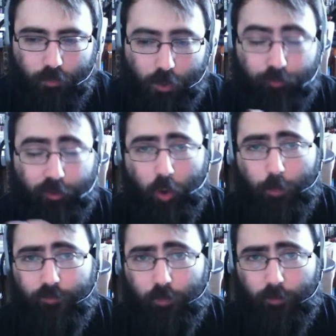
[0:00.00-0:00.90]
which I
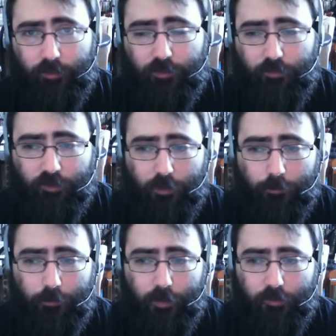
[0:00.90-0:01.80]
hope if you're releasing this
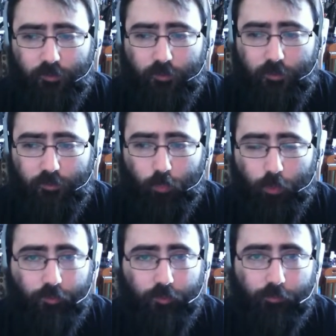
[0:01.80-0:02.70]
game that that's that's
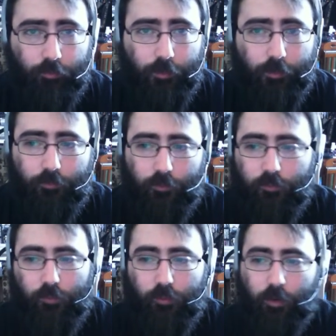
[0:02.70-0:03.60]
royalty free,
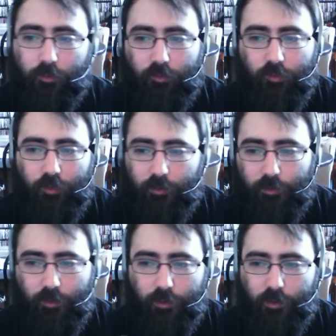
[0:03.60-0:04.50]
that you're not
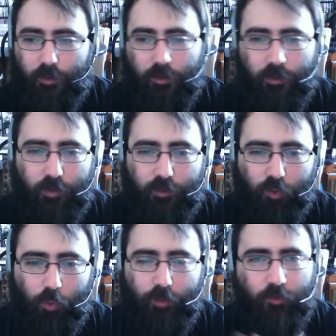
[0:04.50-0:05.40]
stealing. As
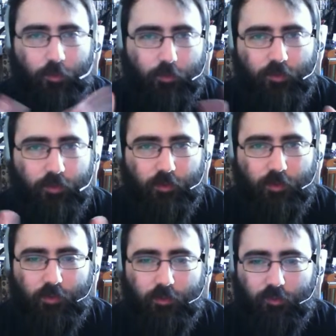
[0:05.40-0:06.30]
always, don't
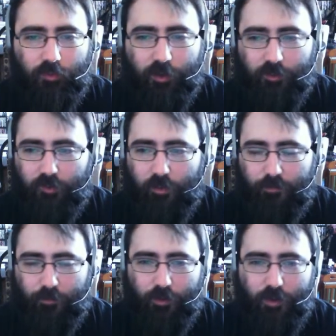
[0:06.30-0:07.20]
just take stuff.